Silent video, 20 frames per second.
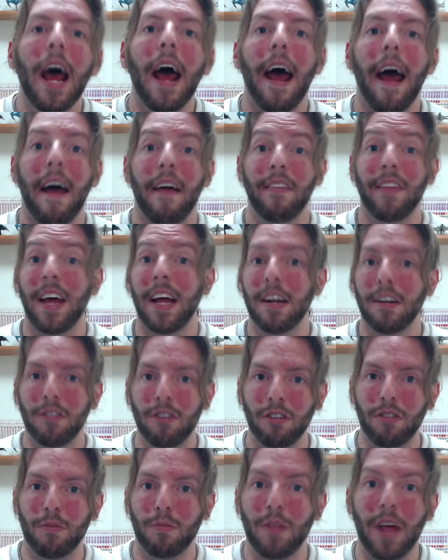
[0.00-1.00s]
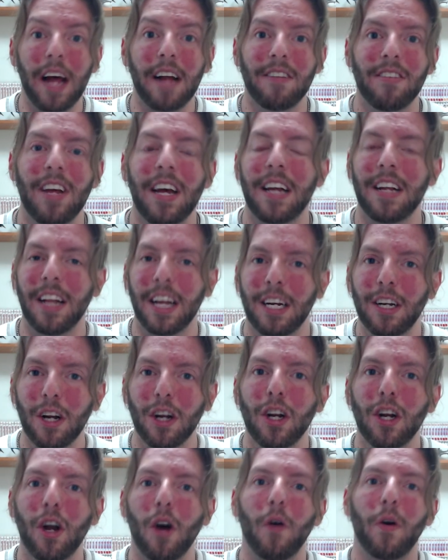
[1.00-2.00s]
And then just that's it. Like,
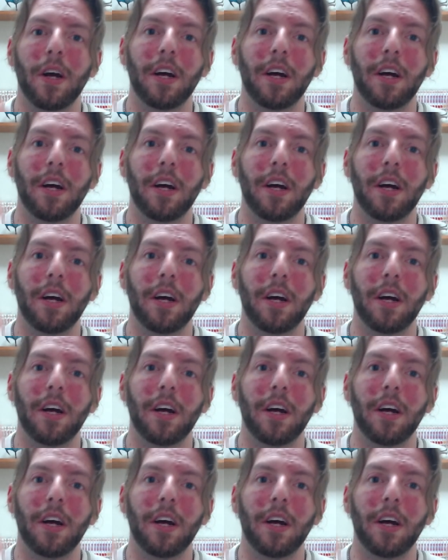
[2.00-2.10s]
no.